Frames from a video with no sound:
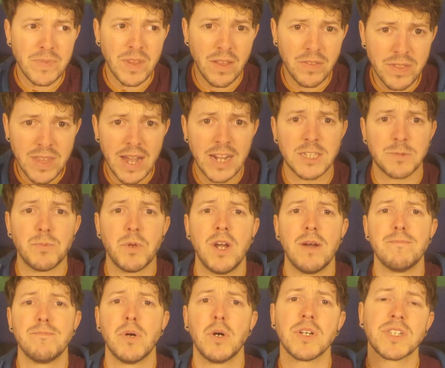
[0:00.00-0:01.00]
That's my
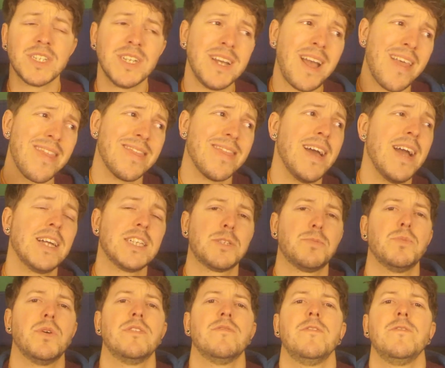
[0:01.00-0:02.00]
unboxing, and that's
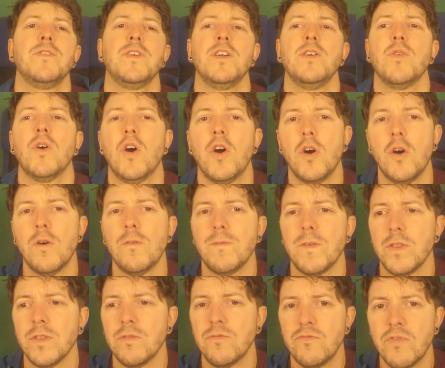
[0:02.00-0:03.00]
my review
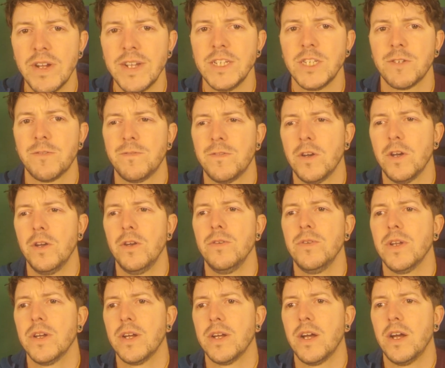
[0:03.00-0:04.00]
of the Razer
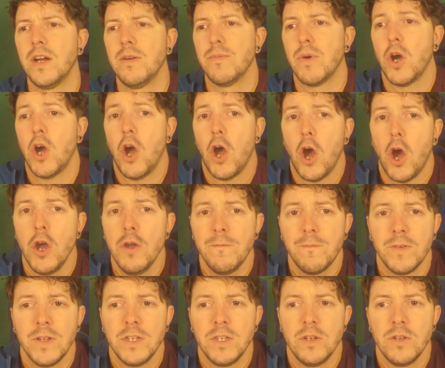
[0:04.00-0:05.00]
phone. Um,
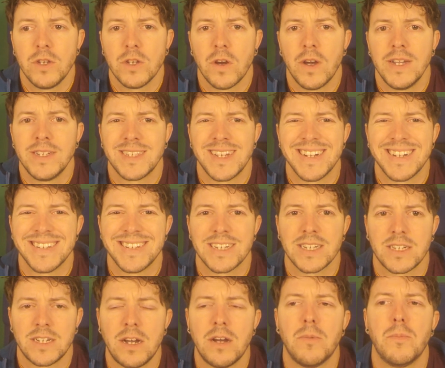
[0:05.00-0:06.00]
hopefully you guys are going
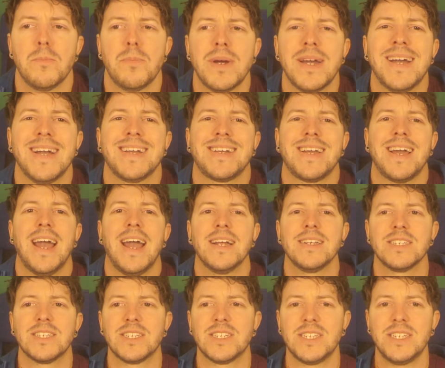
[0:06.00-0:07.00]
to come back
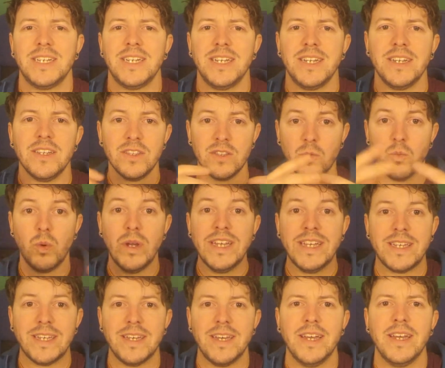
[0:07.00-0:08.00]
and see the
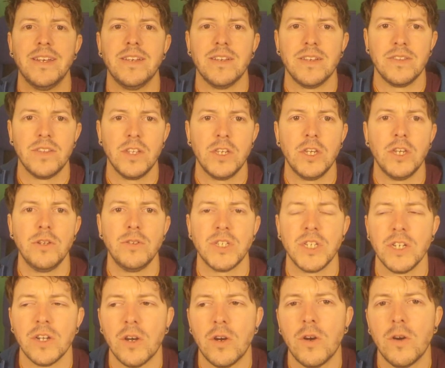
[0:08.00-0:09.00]
week in the
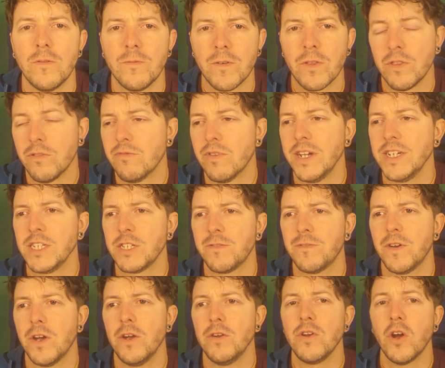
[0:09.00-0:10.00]
using of the Razer
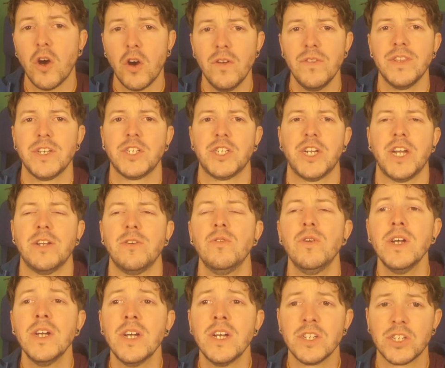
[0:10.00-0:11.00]
phone on the
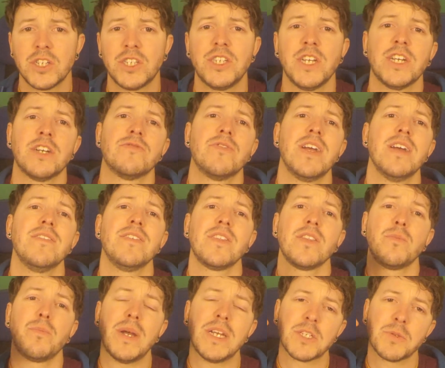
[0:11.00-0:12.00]
channel. So stick around.
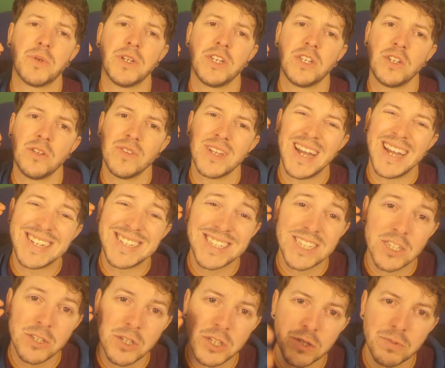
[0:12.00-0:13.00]
The best way to do that
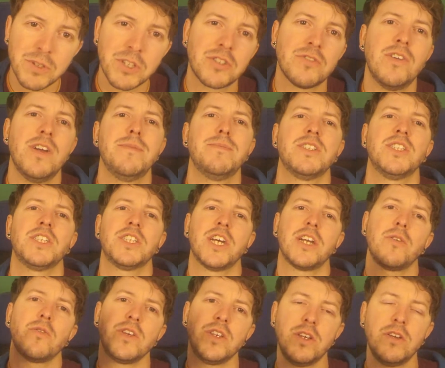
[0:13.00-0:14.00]
is to subscribe to the
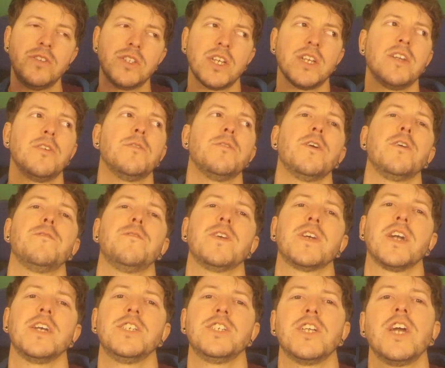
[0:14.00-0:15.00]
channel, use that little
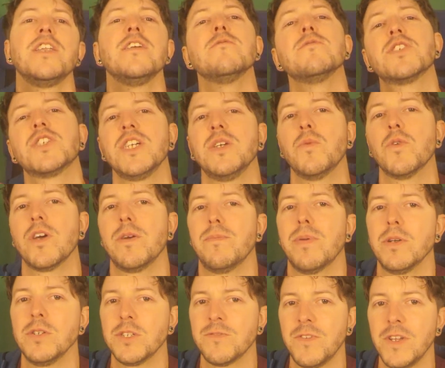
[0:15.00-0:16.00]
notification, and you'll see when I
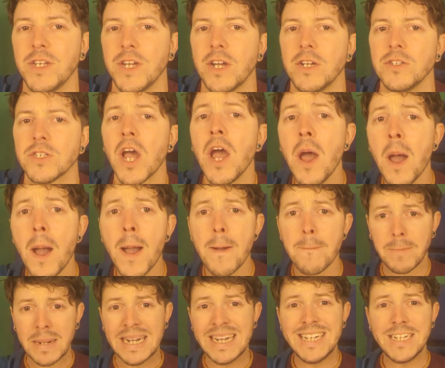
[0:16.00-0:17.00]
post videos.
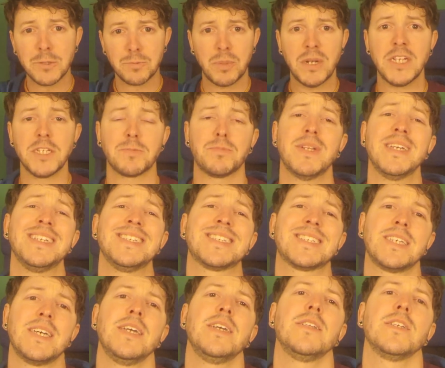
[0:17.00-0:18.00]
Please, please, please
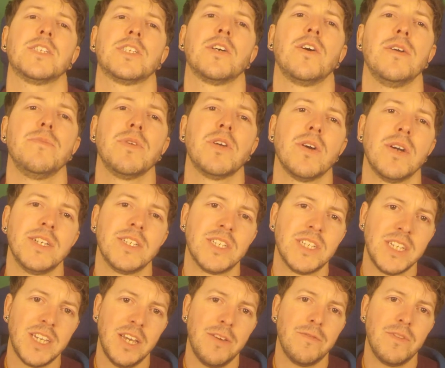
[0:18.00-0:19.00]
take the time, guys,
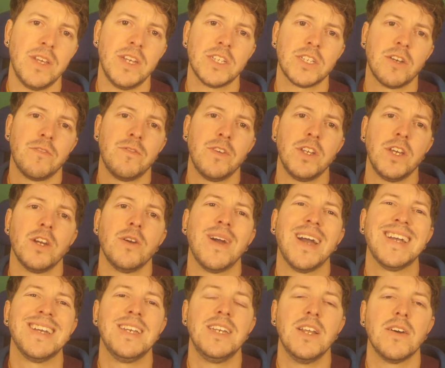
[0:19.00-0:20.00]
to give this video
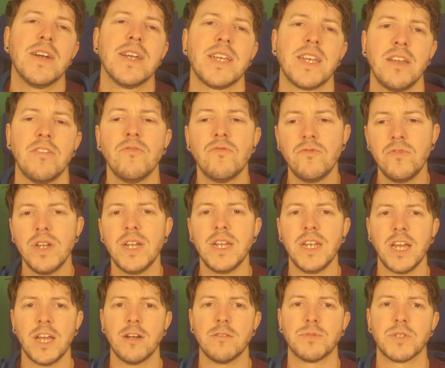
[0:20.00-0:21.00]
a like. It
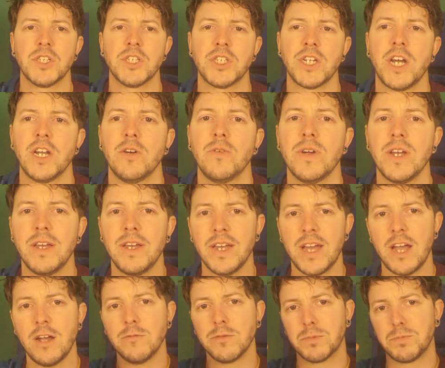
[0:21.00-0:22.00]
really helps the channel. It
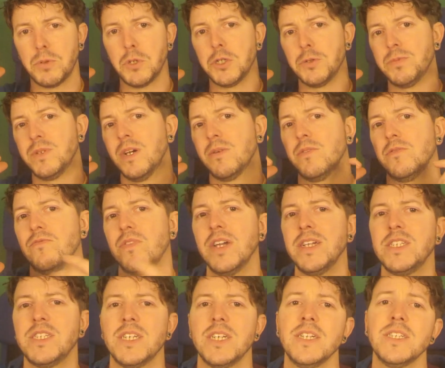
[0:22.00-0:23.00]
helps push me up the
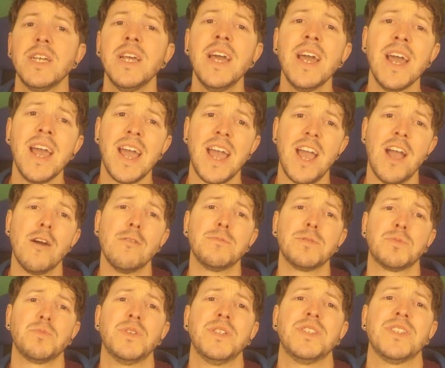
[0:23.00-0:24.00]
ratings. It
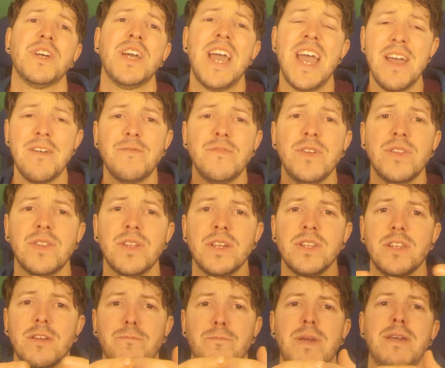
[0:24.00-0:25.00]
helps with
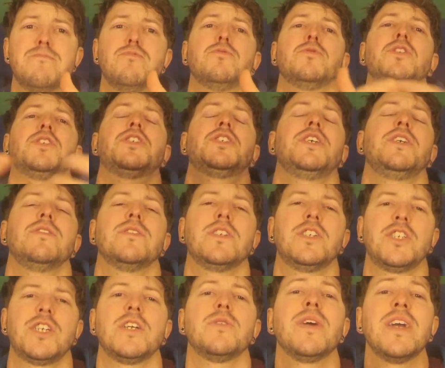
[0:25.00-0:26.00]
everything that people see on the
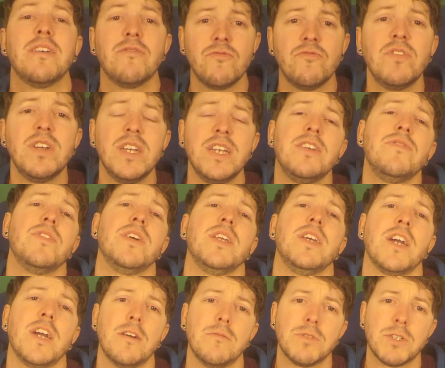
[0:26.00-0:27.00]
channel. It really, really
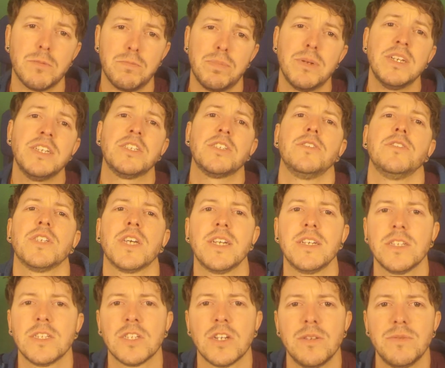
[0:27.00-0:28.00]
helps, so please do take
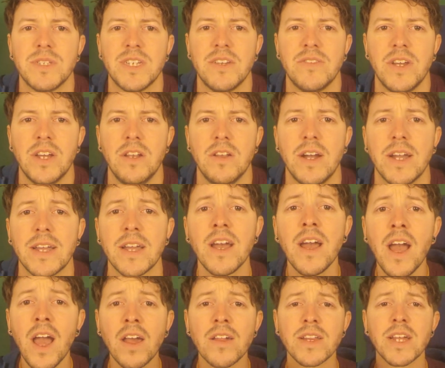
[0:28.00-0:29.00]
the time to give it a like.
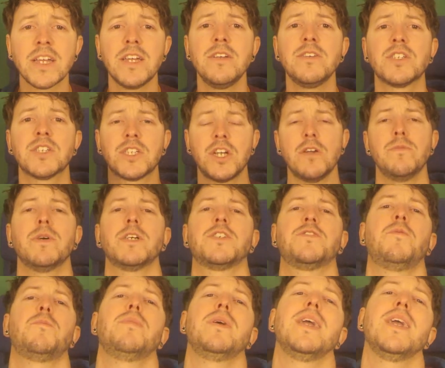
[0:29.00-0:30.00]
Thank you so much
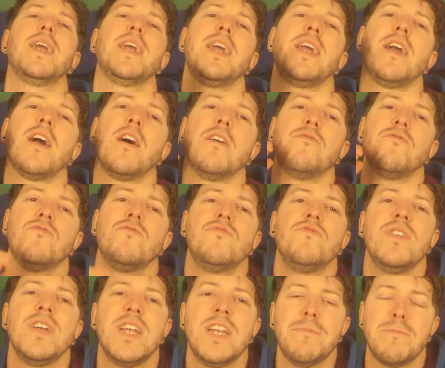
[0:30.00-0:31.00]
for being here. I'm
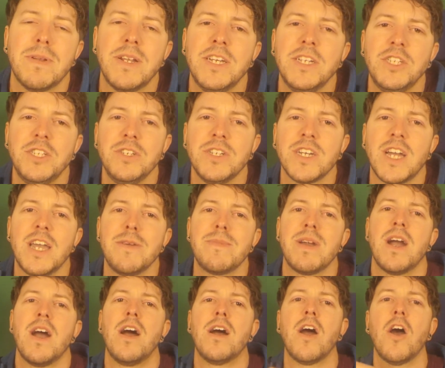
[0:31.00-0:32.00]
really pleased you came
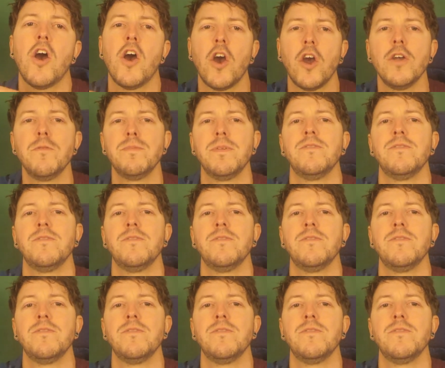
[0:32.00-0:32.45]
out. I hope